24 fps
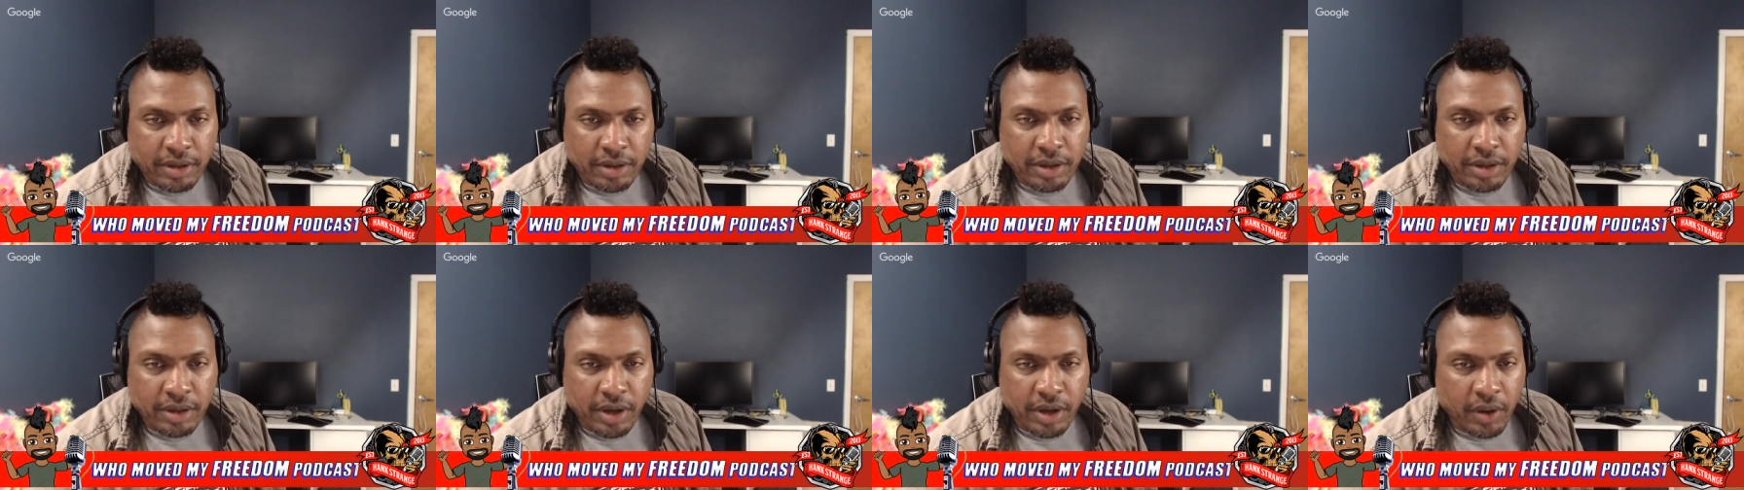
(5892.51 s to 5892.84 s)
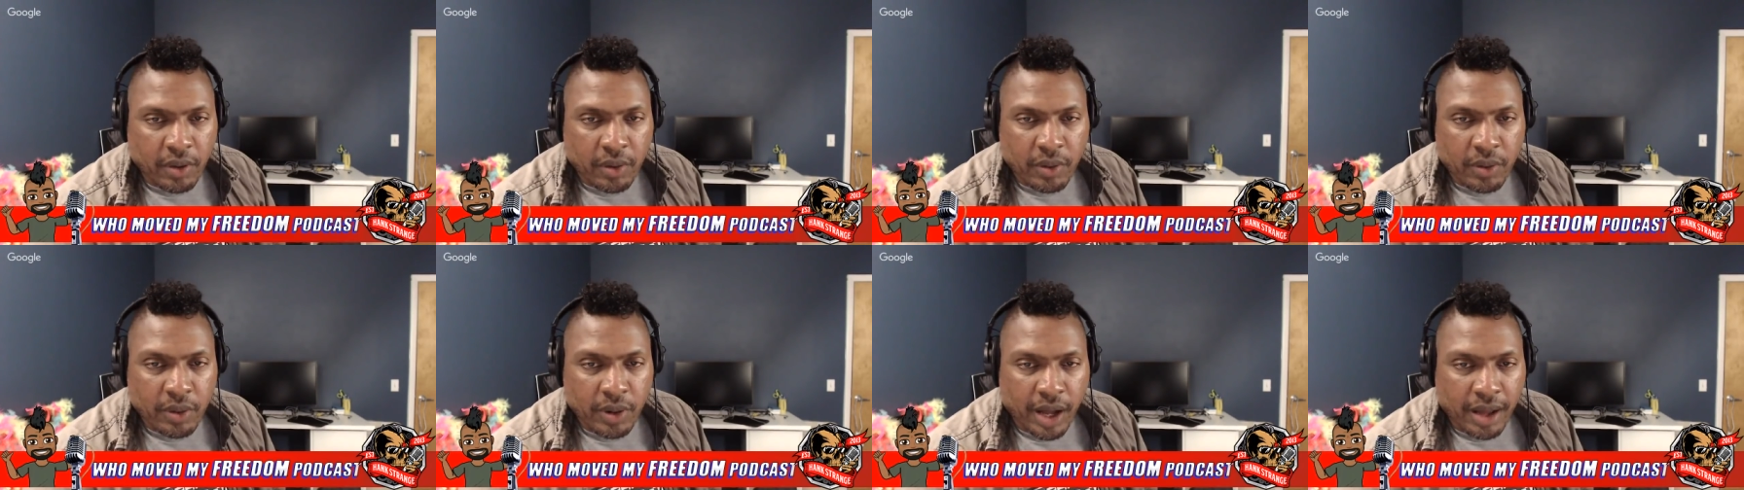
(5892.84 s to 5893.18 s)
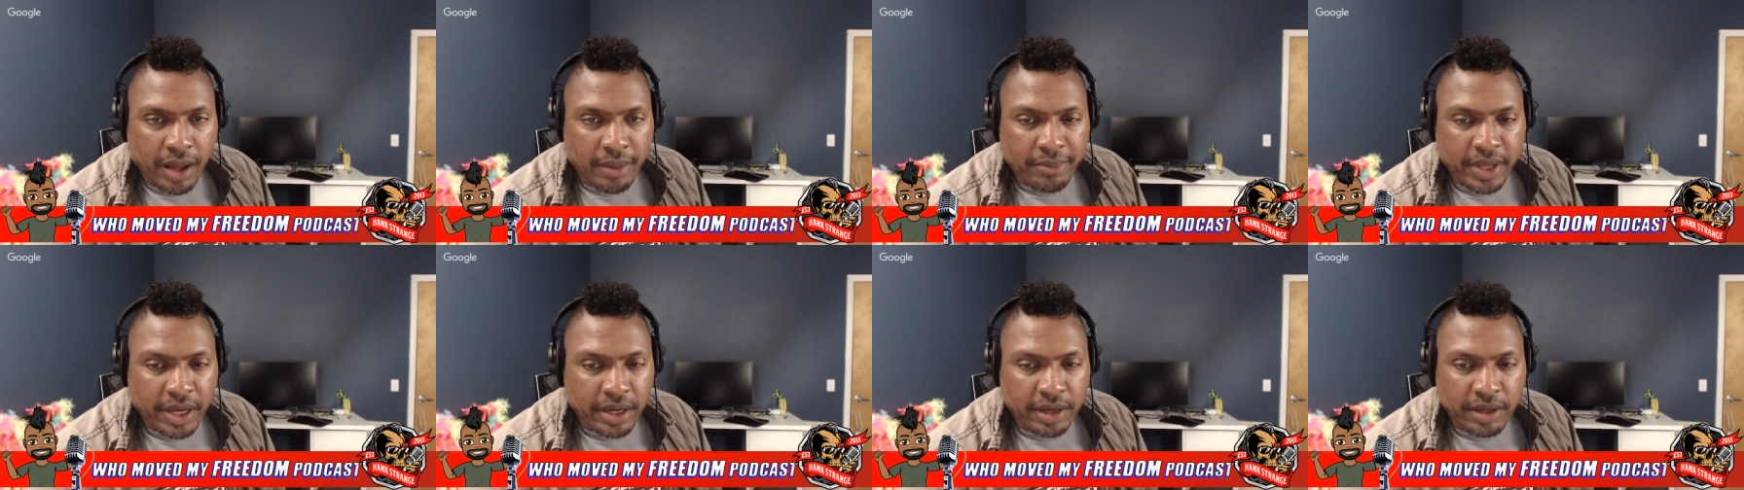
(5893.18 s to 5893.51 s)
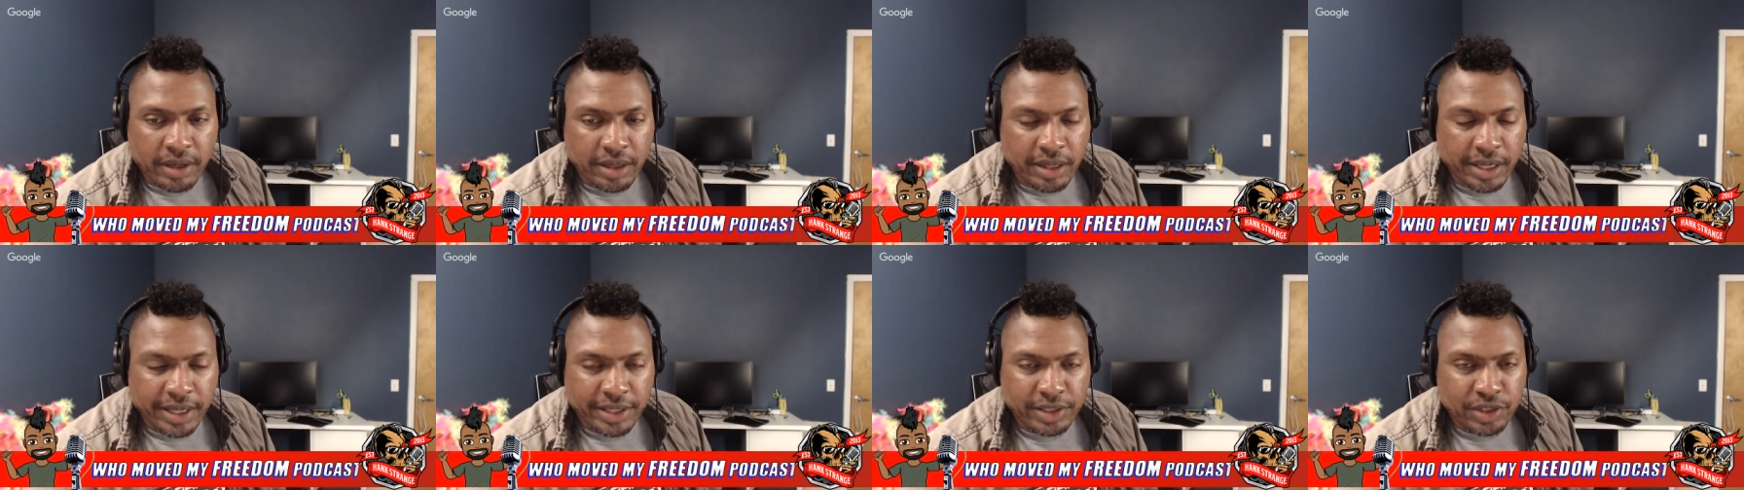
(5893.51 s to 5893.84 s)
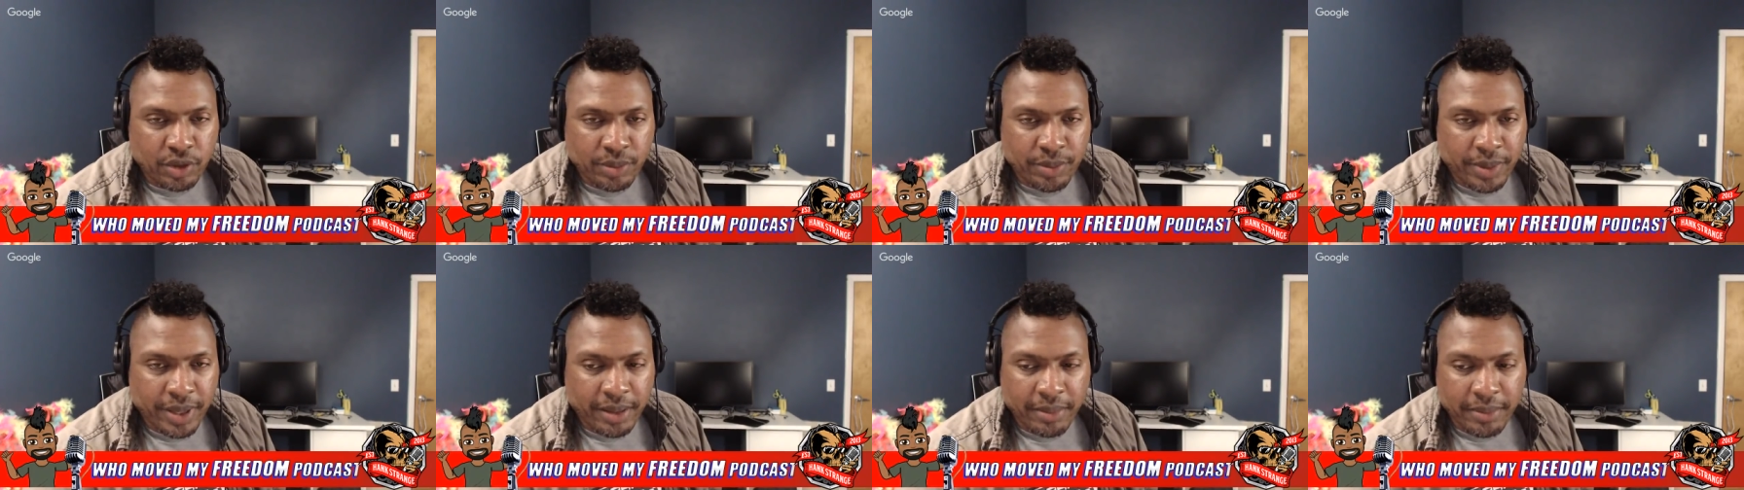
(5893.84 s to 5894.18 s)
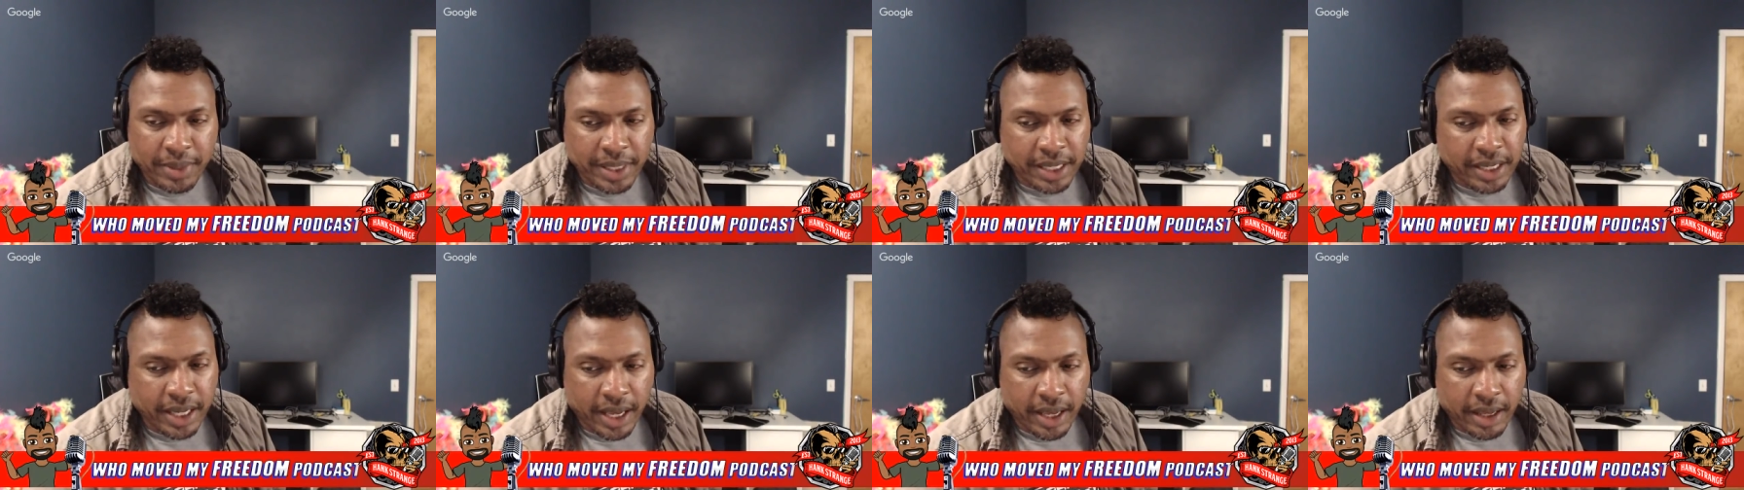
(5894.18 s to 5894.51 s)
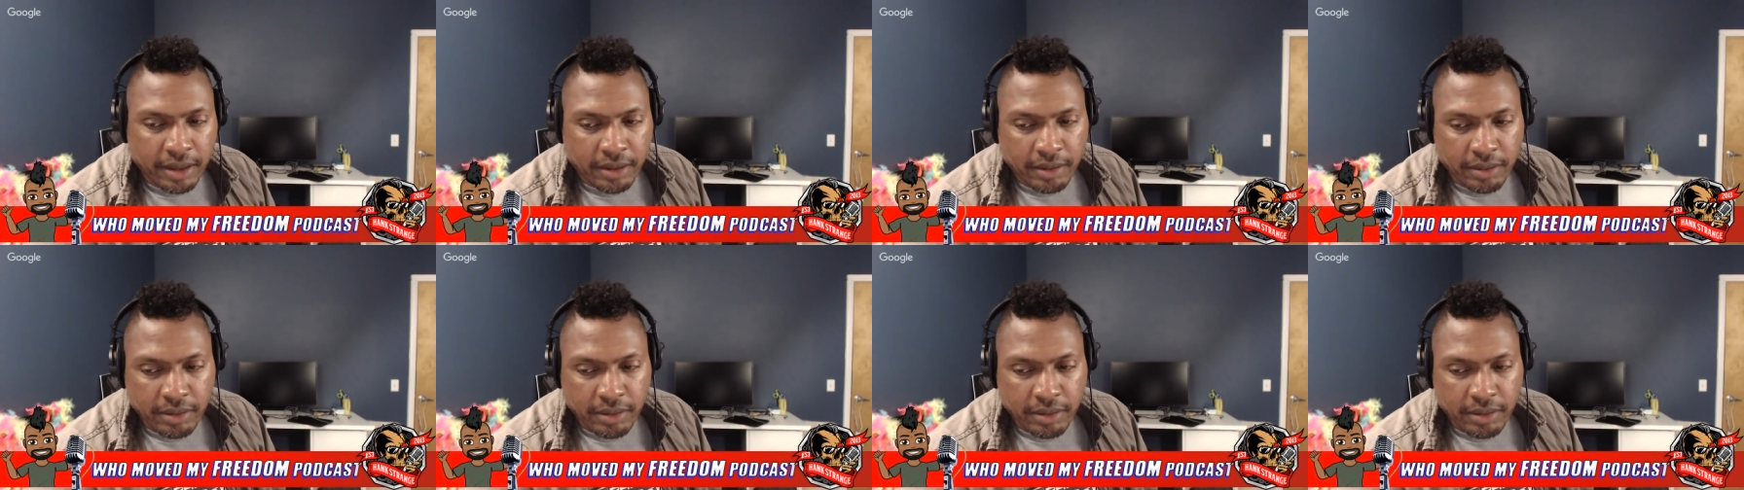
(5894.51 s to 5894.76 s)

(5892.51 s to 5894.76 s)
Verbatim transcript: you know, I'm not gonna let you beat me, Dad.